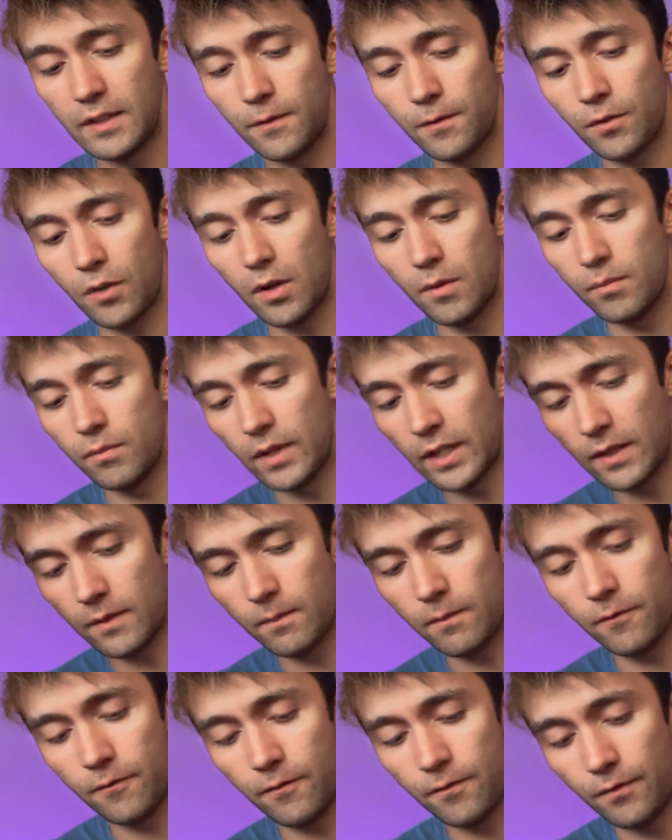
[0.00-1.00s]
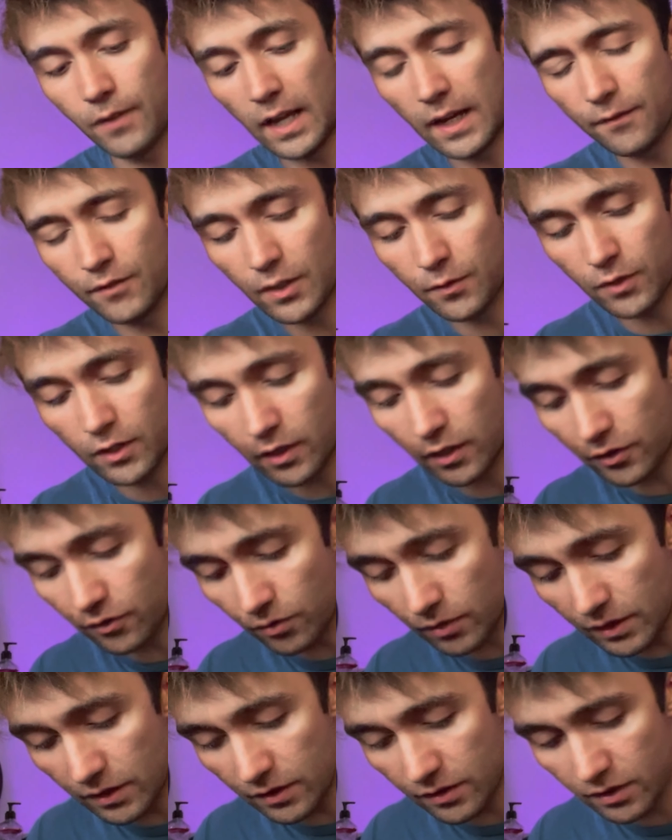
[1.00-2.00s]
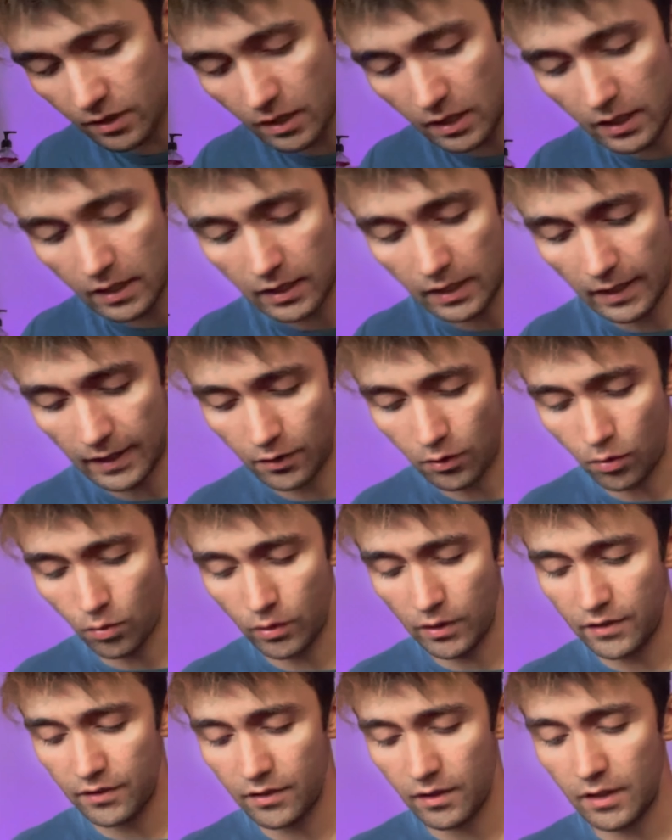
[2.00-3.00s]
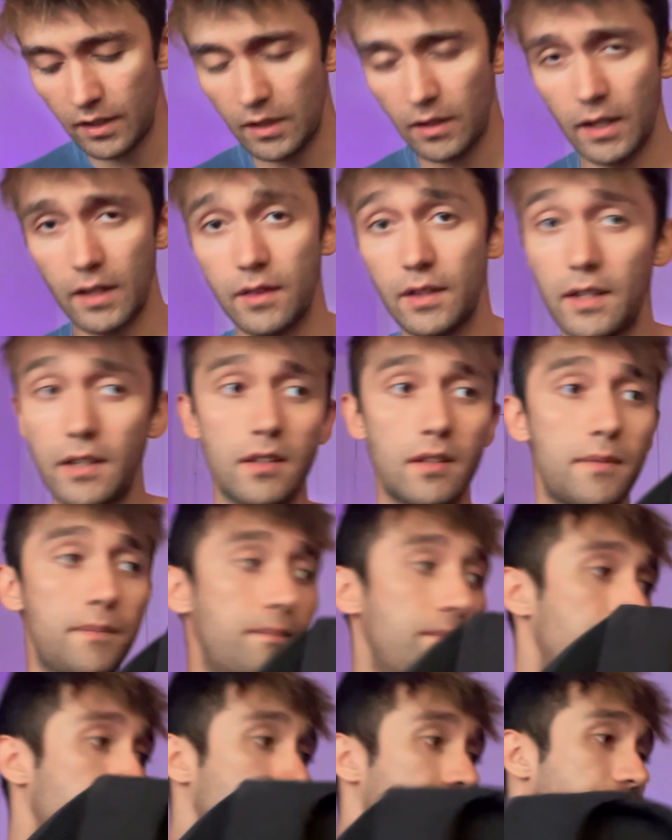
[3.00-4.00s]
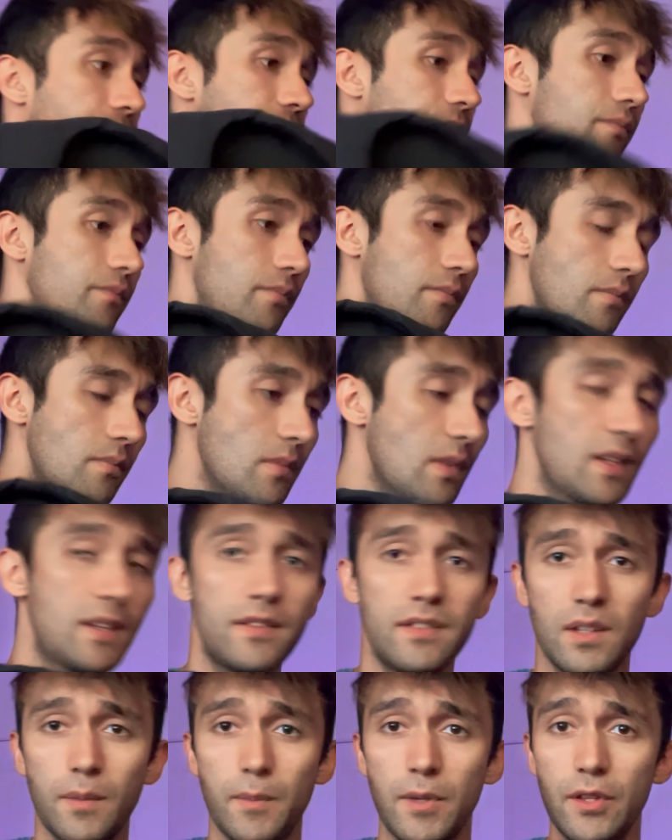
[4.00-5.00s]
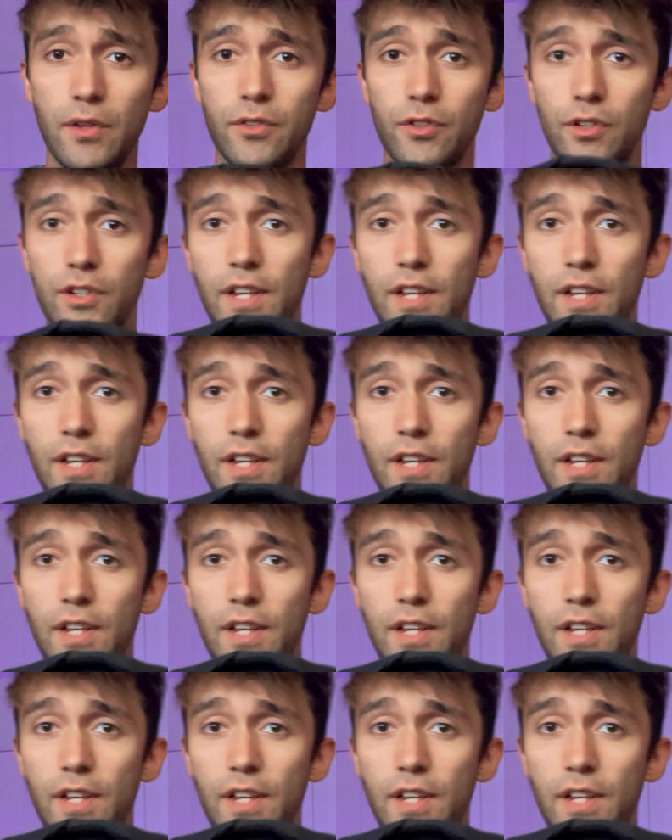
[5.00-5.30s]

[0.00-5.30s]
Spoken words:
from like 5 different countries in coins in there. I think some of those are